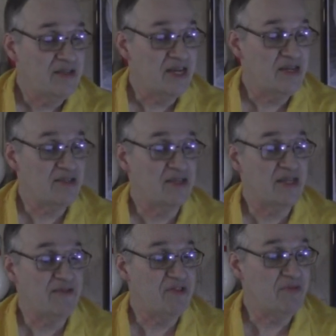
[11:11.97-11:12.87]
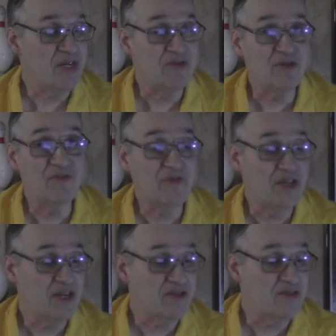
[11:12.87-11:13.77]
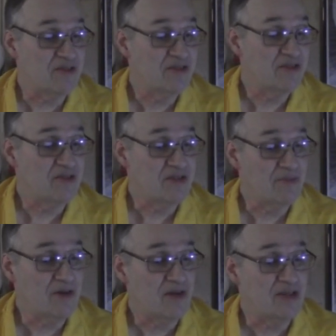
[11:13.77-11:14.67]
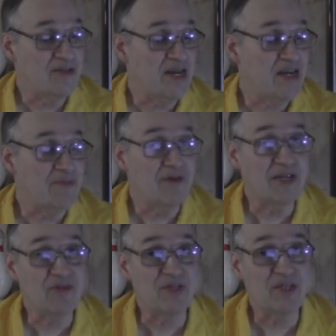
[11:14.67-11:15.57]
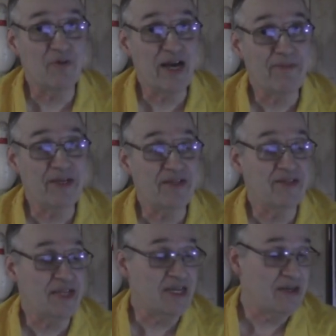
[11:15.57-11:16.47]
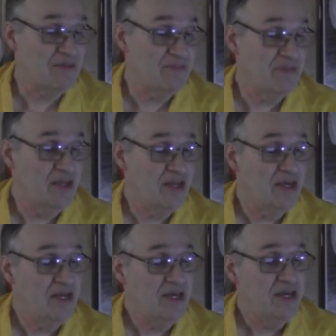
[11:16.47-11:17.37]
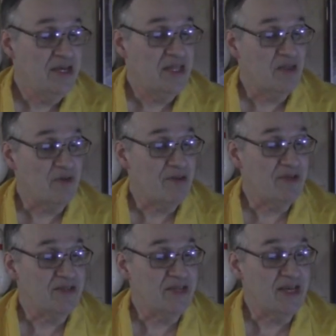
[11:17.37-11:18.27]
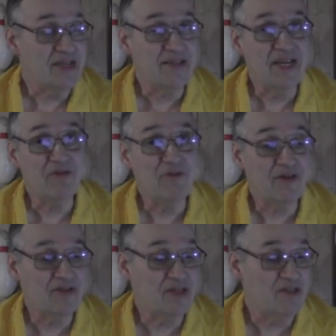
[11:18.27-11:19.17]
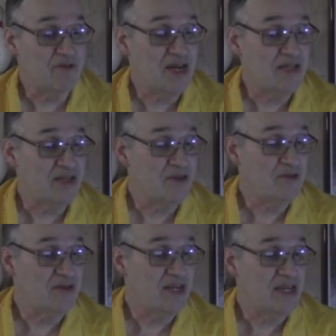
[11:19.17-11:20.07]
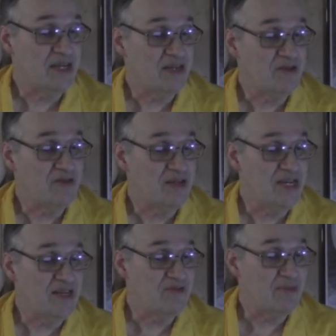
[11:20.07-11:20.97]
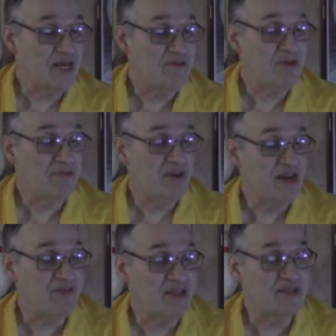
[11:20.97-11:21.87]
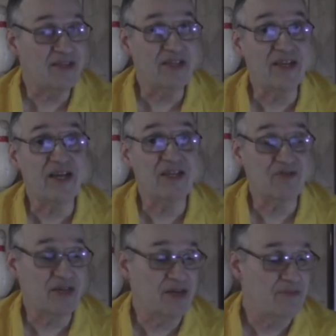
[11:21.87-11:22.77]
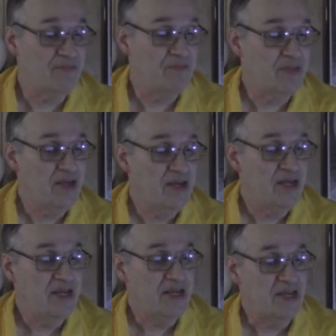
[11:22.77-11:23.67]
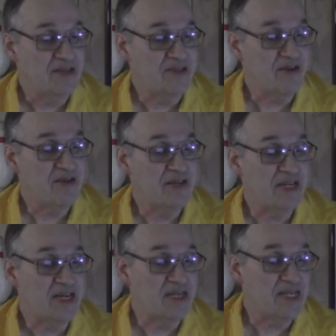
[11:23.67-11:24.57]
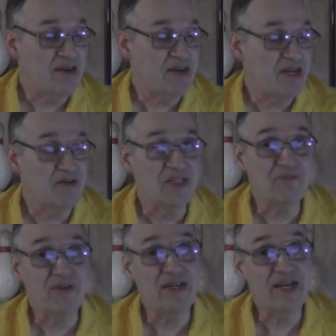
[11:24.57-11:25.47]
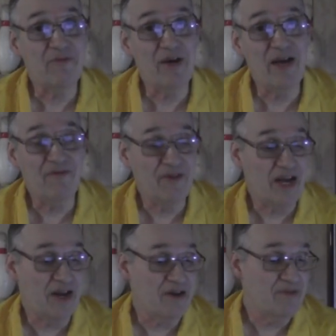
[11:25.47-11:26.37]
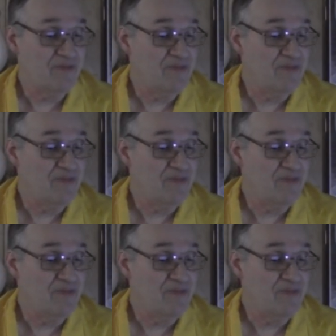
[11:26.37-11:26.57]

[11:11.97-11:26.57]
That doesn't leave too much room for youngsters to bowl on Saturday mornings with the YBC. The YBC has headquarters in Toronto and includes leagues from every province in the country. It started in Ontario and spread like wildfire.